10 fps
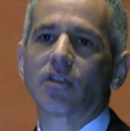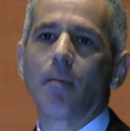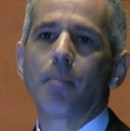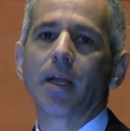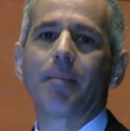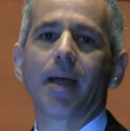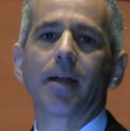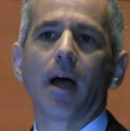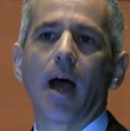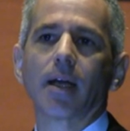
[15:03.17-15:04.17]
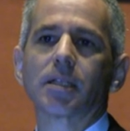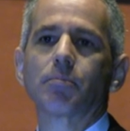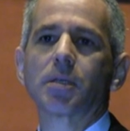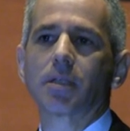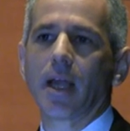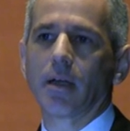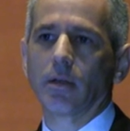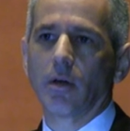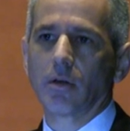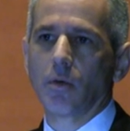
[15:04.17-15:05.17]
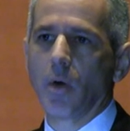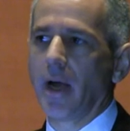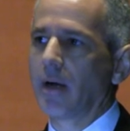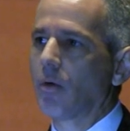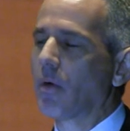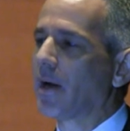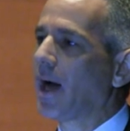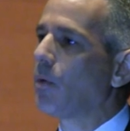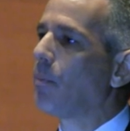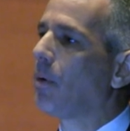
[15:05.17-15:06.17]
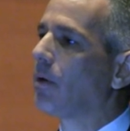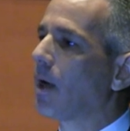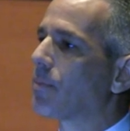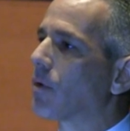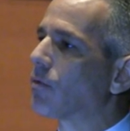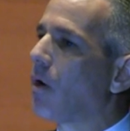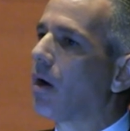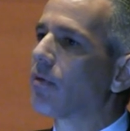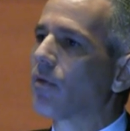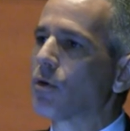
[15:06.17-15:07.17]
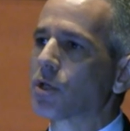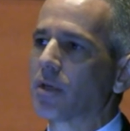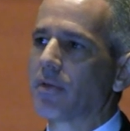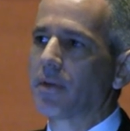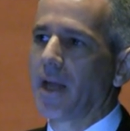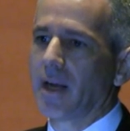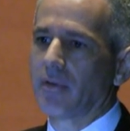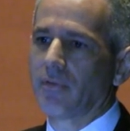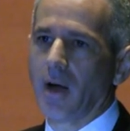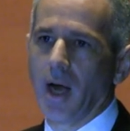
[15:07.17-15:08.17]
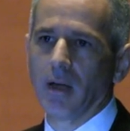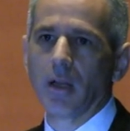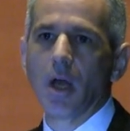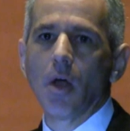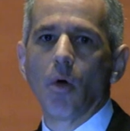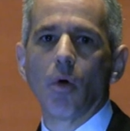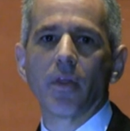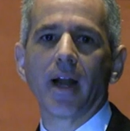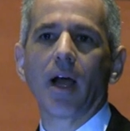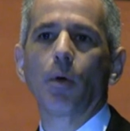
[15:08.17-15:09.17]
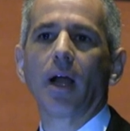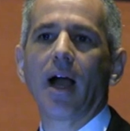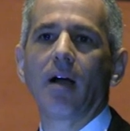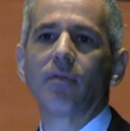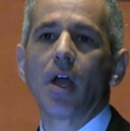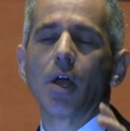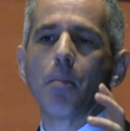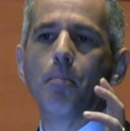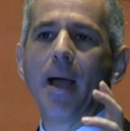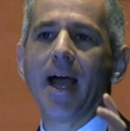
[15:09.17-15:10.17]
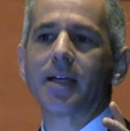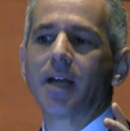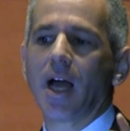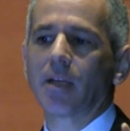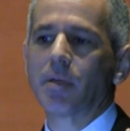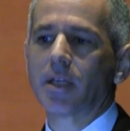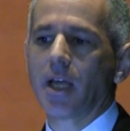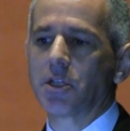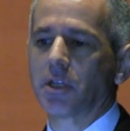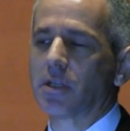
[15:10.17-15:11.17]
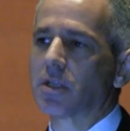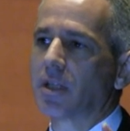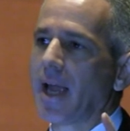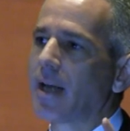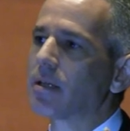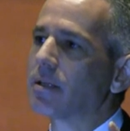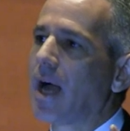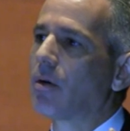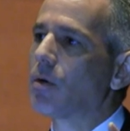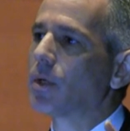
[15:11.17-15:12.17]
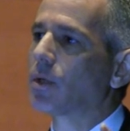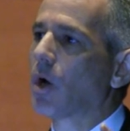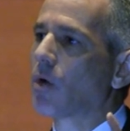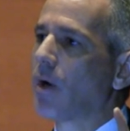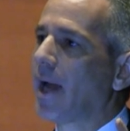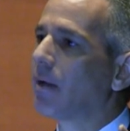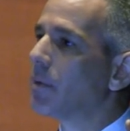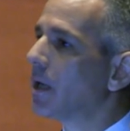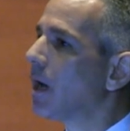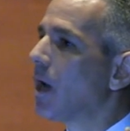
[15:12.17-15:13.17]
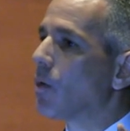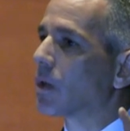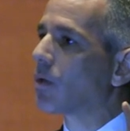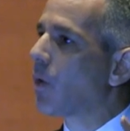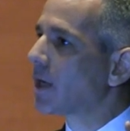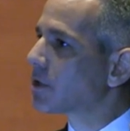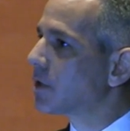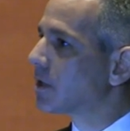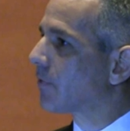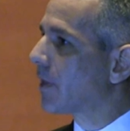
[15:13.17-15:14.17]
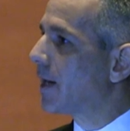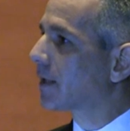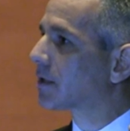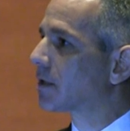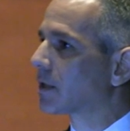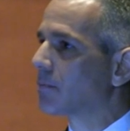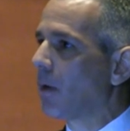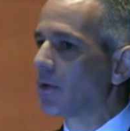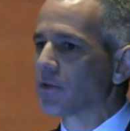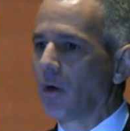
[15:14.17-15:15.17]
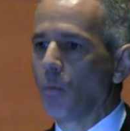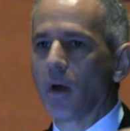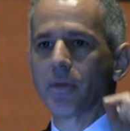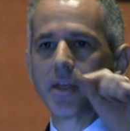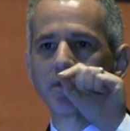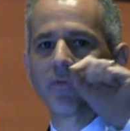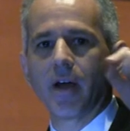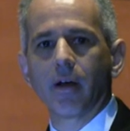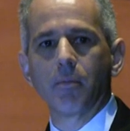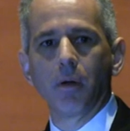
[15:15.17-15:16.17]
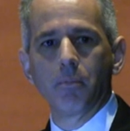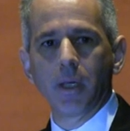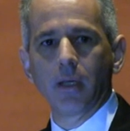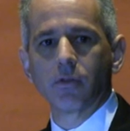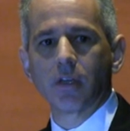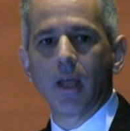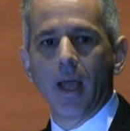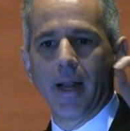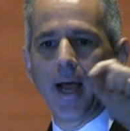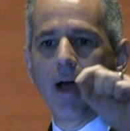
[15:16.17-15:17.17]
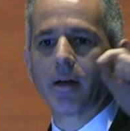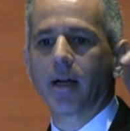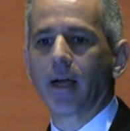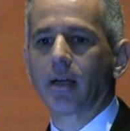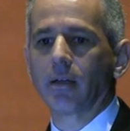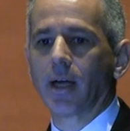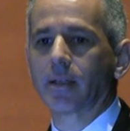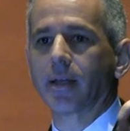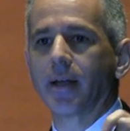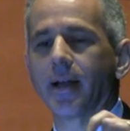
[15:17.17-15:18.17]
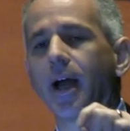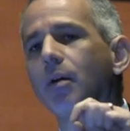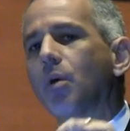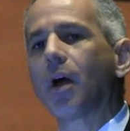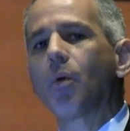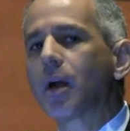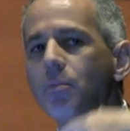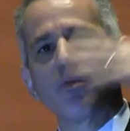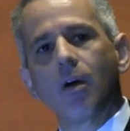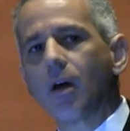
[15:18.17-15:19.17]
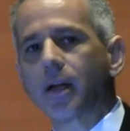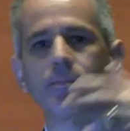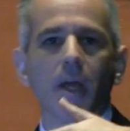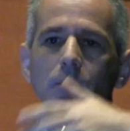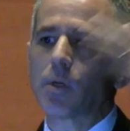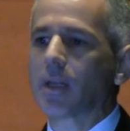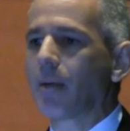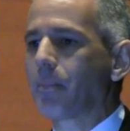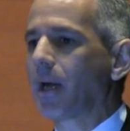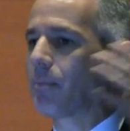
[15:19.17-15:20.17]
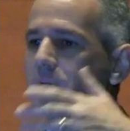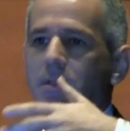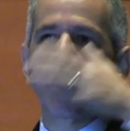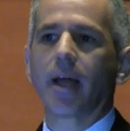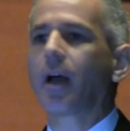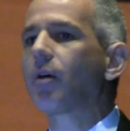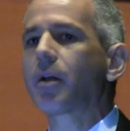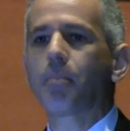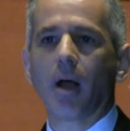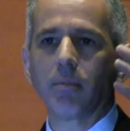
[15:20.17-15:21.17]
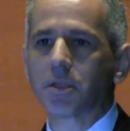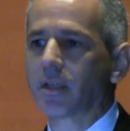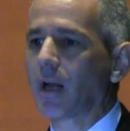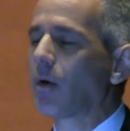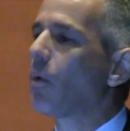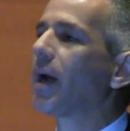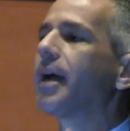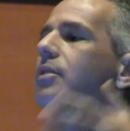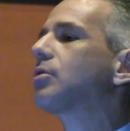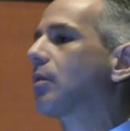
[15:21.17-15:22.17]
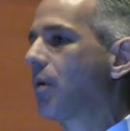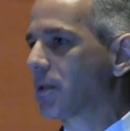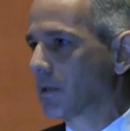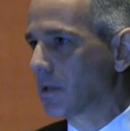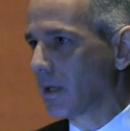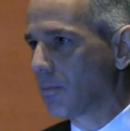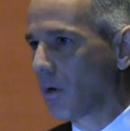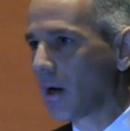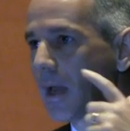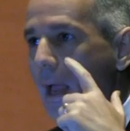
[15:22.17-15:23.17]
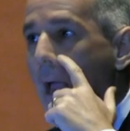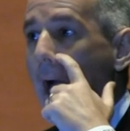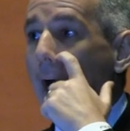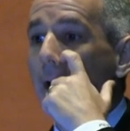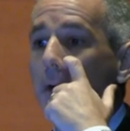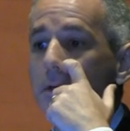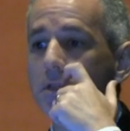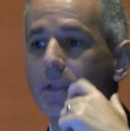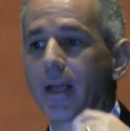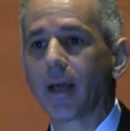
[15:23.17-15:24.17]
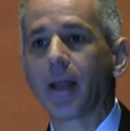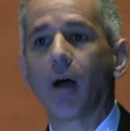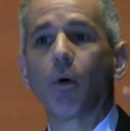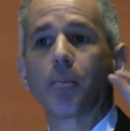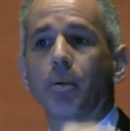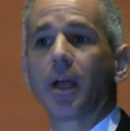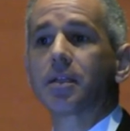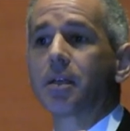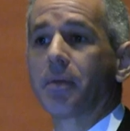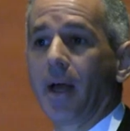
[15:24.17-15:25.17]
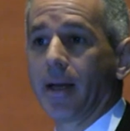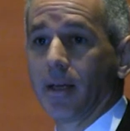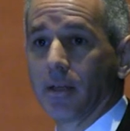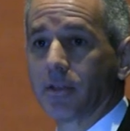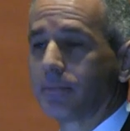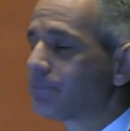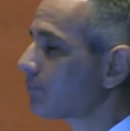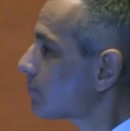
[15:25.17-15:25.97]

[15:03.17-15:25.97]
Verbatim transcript: somebody made an honest mistake along the way, or that I will pull up the wrong version of the data file, or that I will have bad documentation, and Stan is now going to harangue me with questions for the next six months on what this variable means and how did I collect it. And I, I want to move on. I'm done with that paper, Stan. I already published it. I don't want to answer your questions anymore. I understand how unpleasant that is.